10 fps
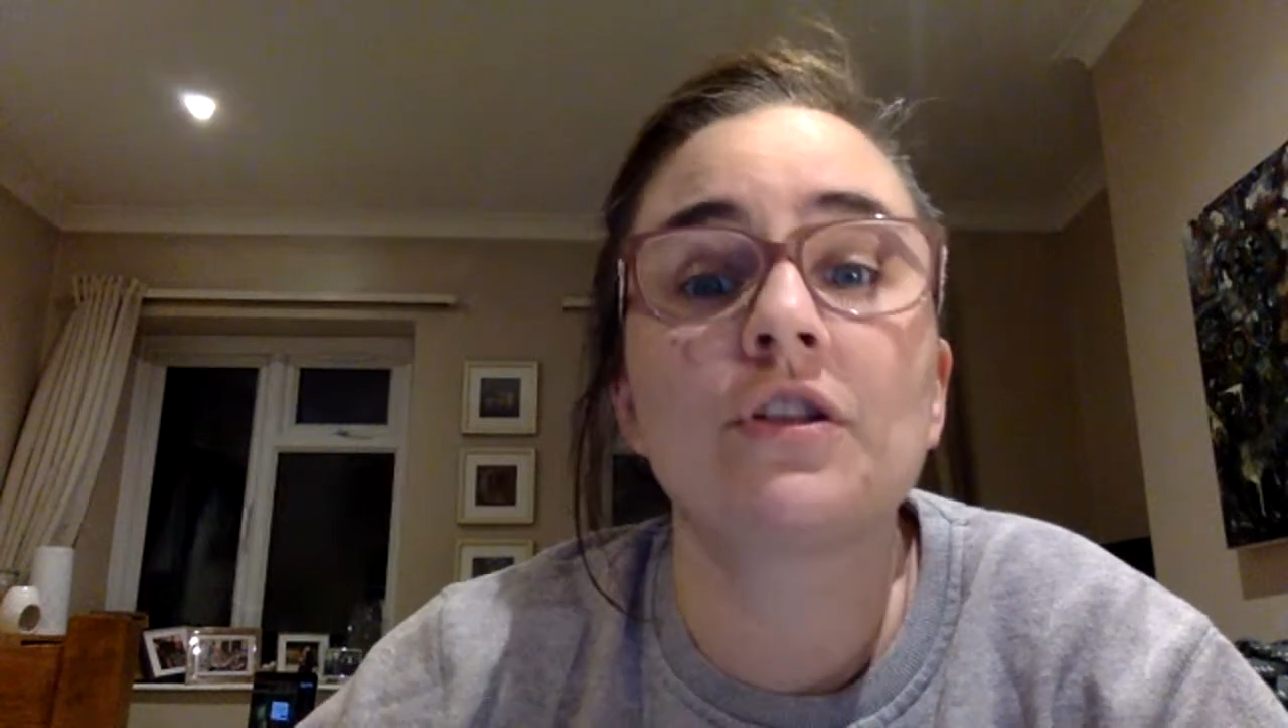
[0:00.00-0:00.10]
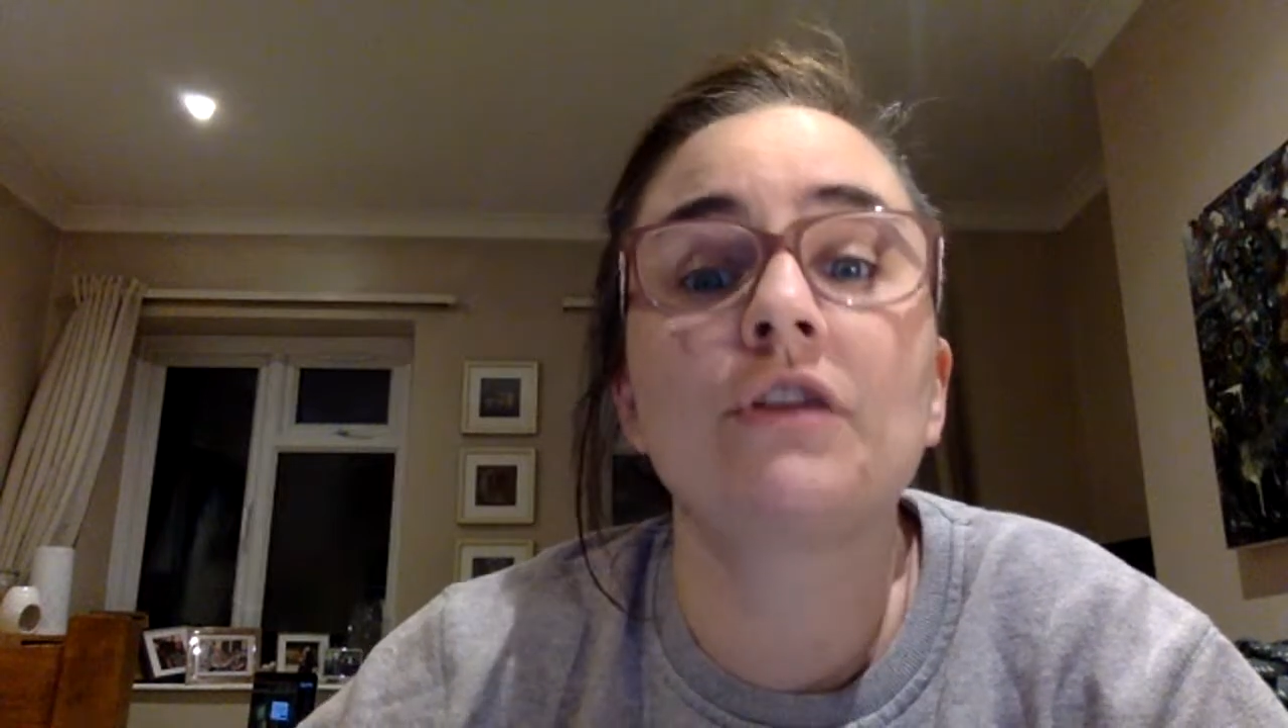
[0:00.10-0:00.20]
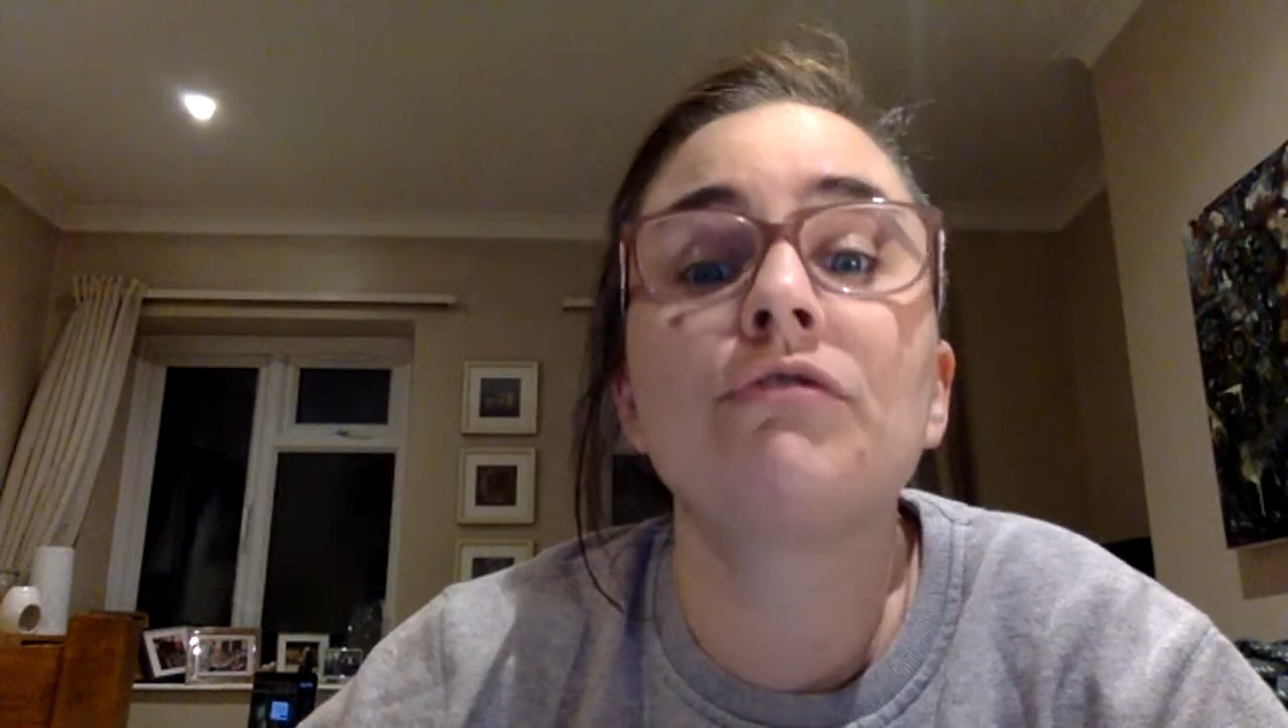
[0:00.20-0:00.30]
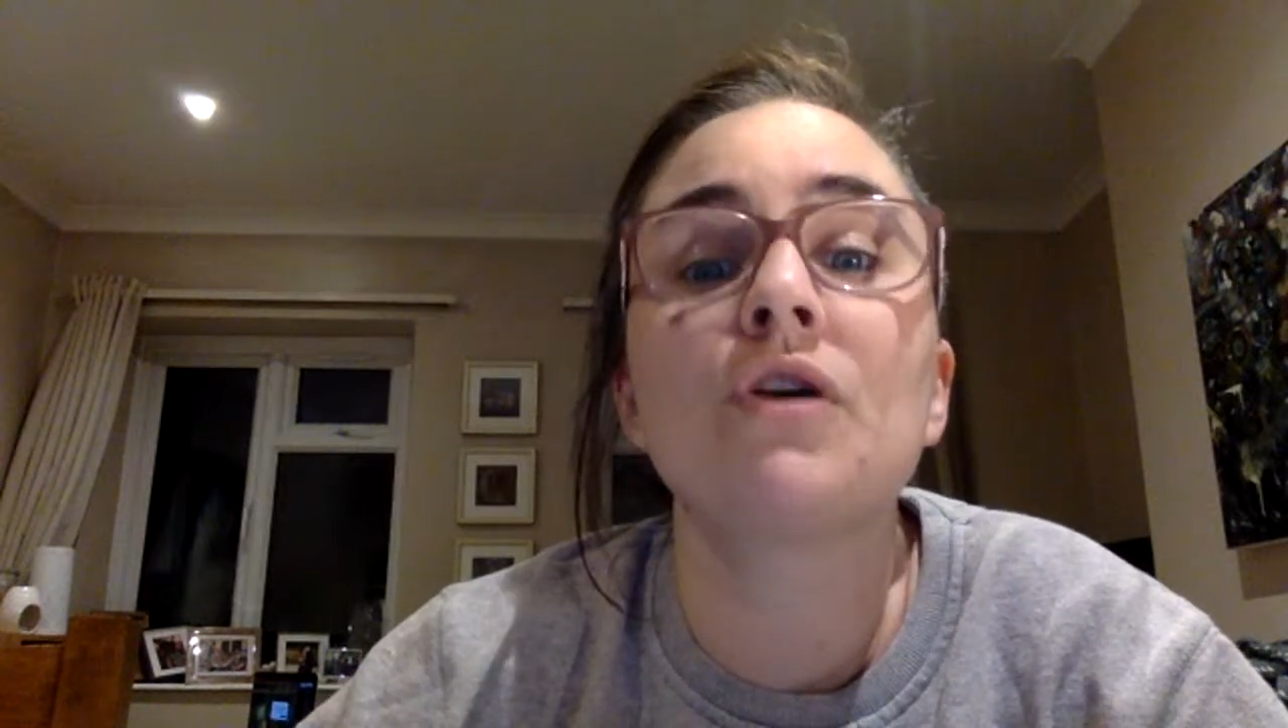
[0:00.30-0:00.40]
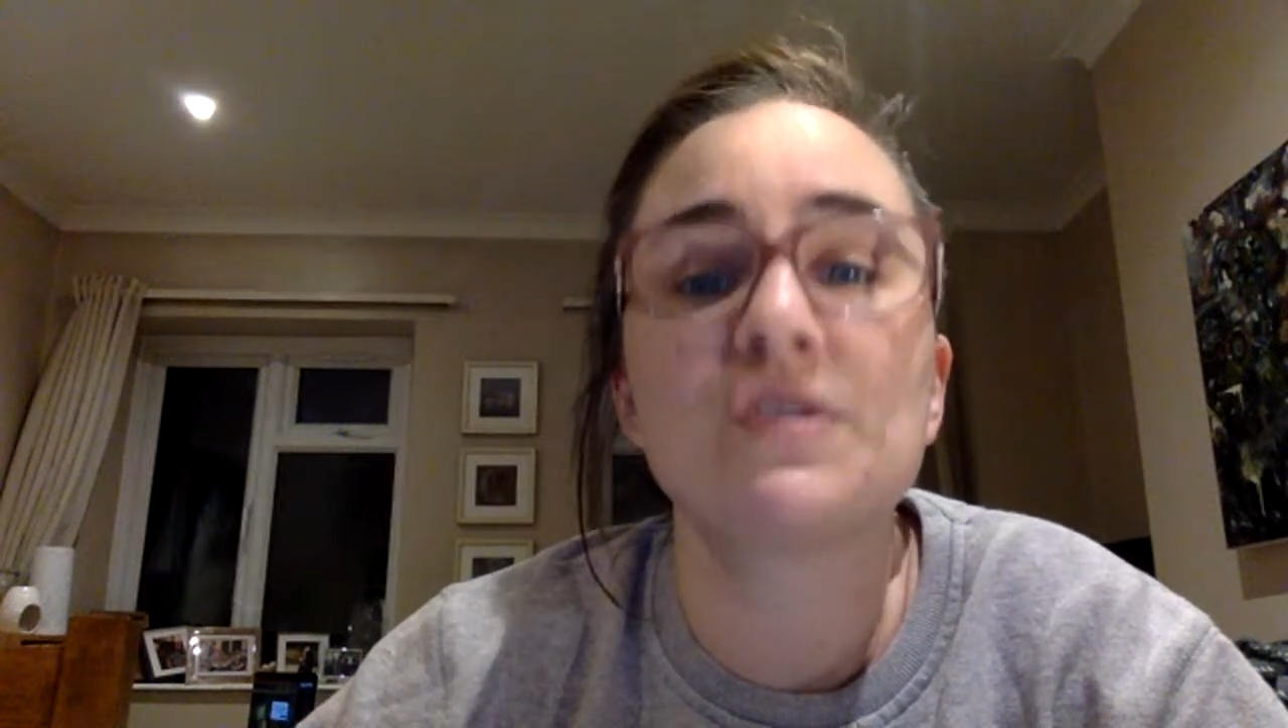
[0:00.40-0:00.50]
the
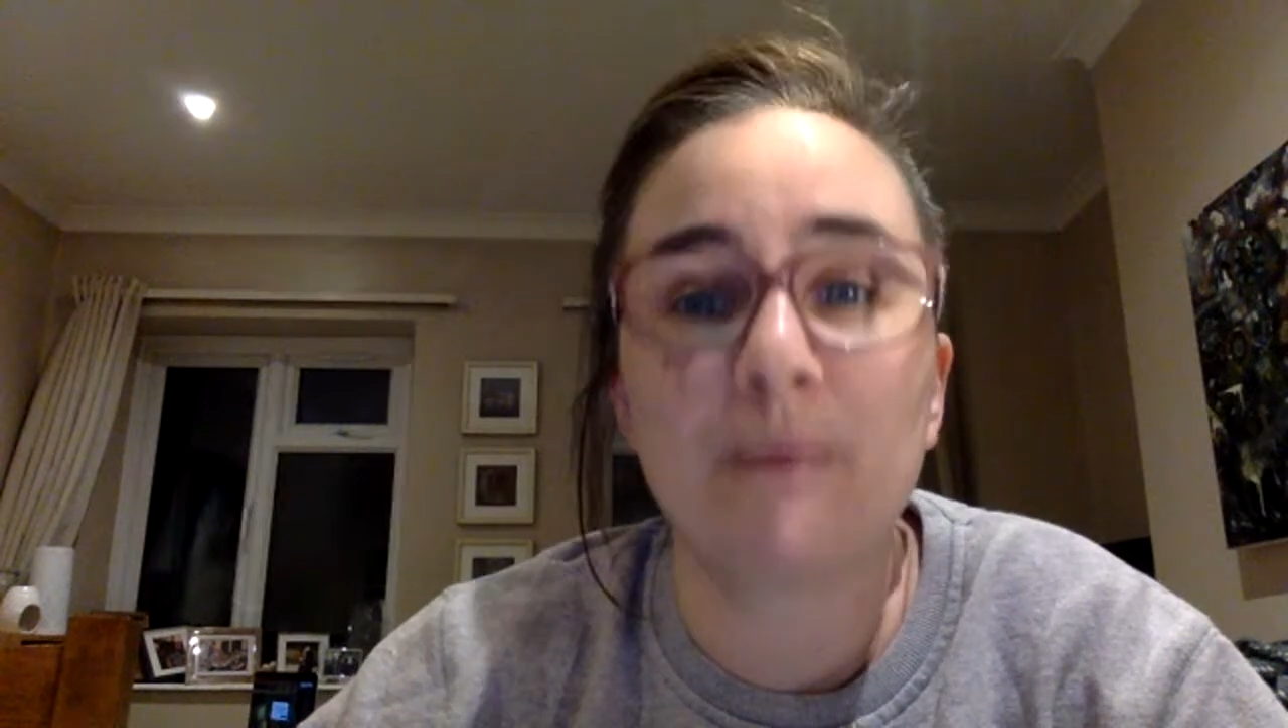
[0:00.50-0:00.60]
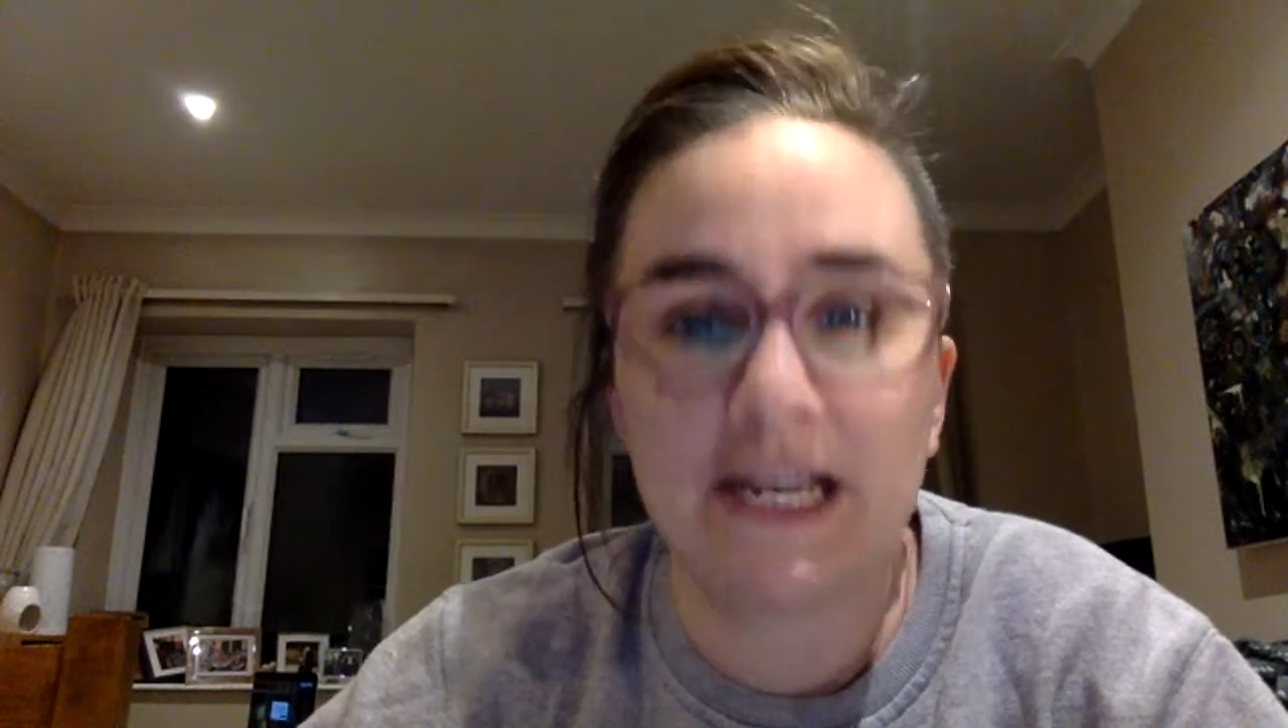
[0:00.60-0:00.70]
cross